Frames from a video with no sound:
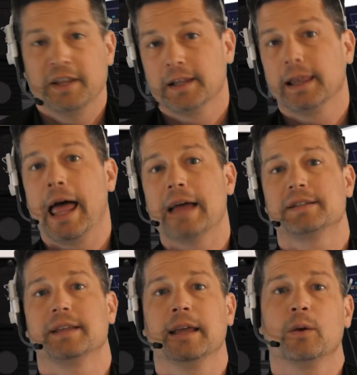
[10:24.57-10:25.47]
then the
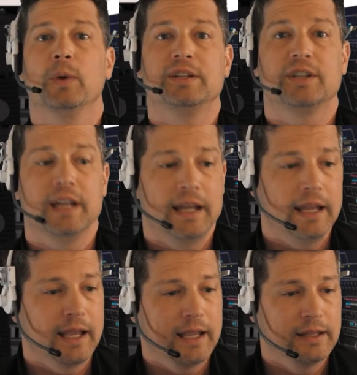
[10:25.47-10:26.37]
last thing that we
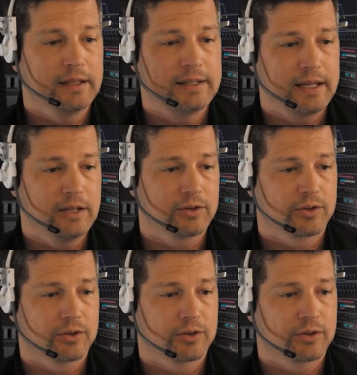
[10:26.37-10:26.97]
see in the teaser